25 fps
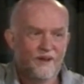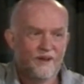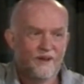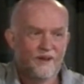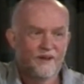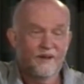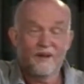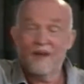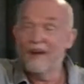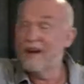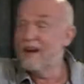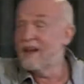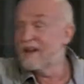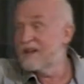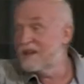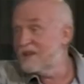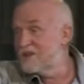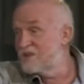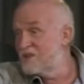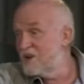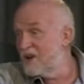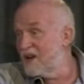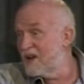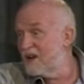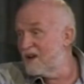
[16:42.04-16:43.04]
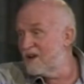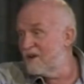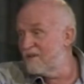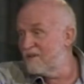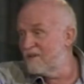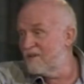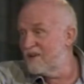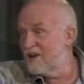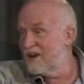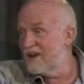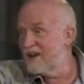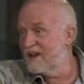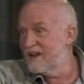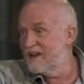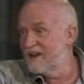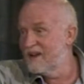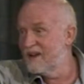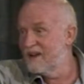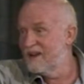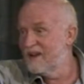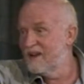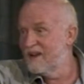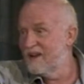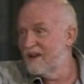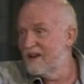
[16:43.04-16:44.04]
kind of like a drink offering,
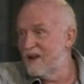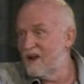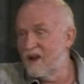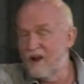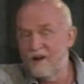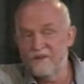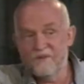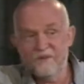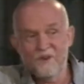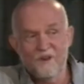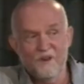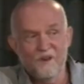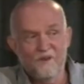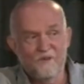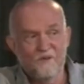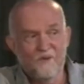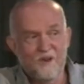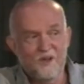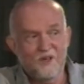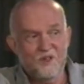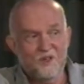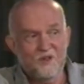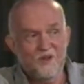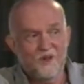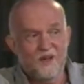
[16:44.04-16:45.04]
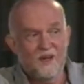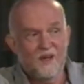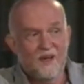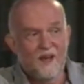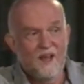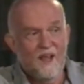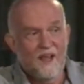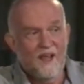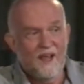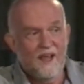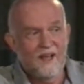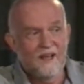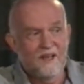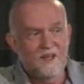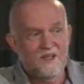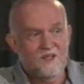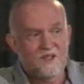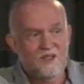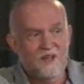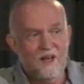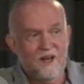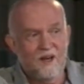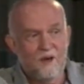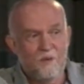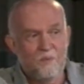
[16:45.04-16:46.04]
after the victory and the
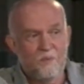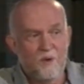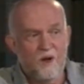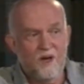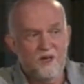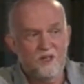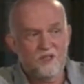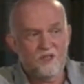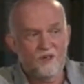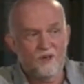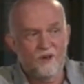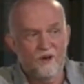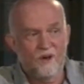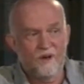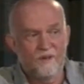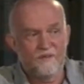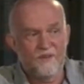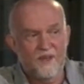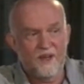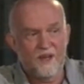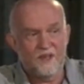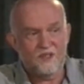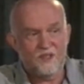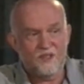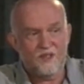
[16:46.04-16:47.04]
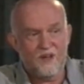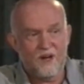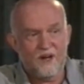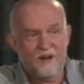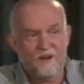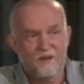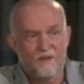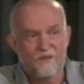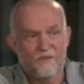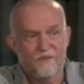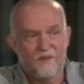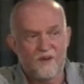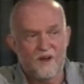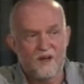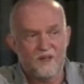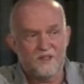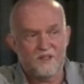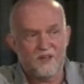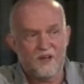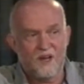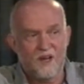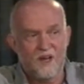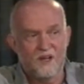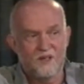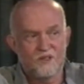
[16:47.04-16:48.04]
celebration of their sacrifice
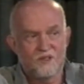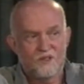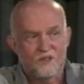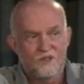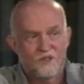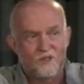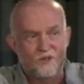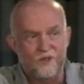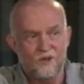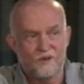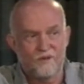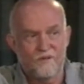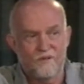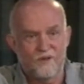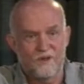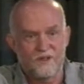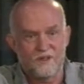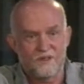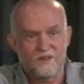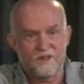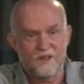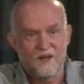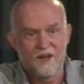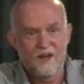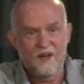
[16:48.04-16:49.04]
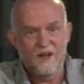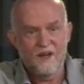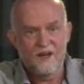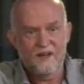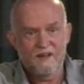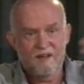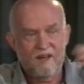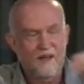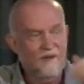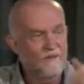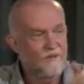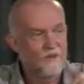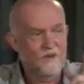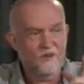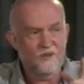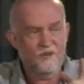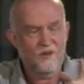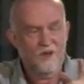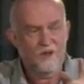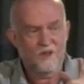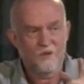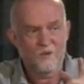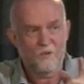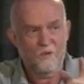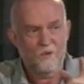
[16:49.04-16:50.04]
and service. David had
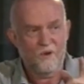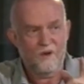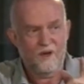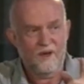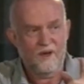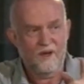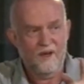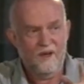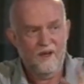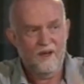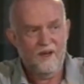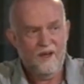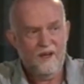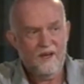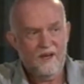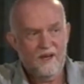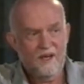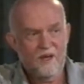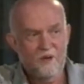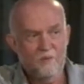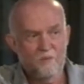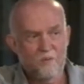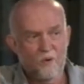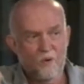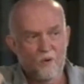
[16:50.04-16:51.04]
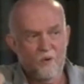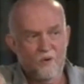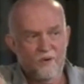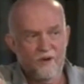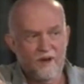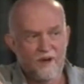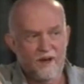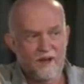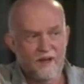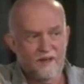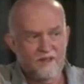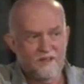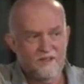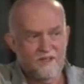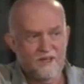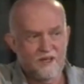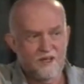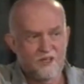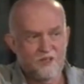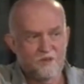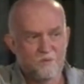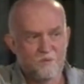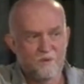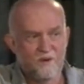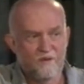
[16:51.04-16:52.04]
drank the water. He poured it out,
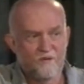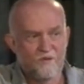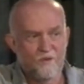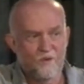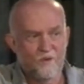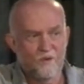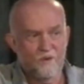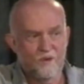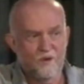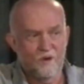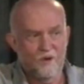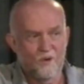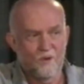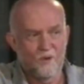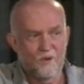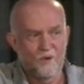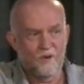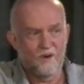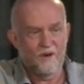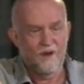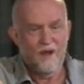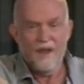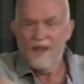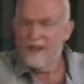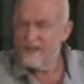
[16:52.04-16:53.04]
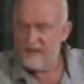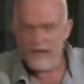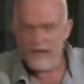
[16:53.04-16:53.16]
says, before the Lord. They